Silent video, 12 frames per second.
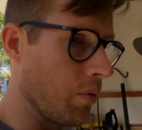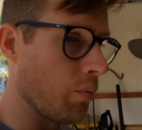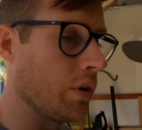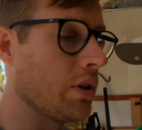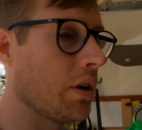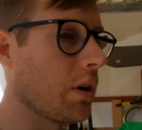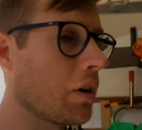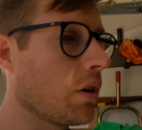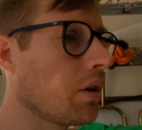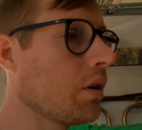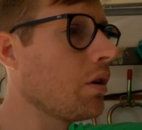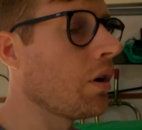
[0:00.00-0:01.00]
We did
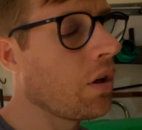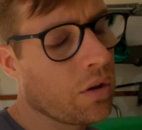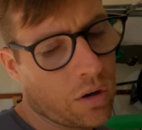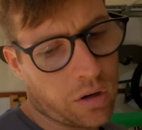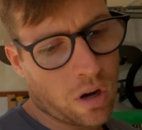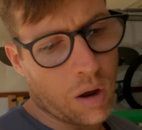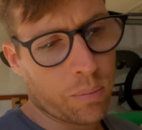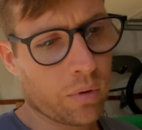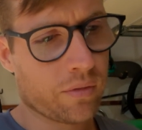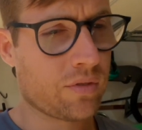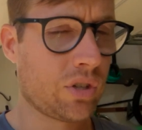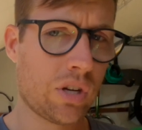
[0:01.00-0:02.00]
another
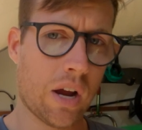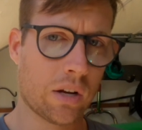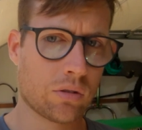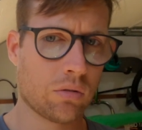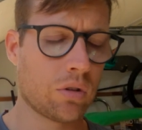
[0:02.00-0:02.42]
couple of checks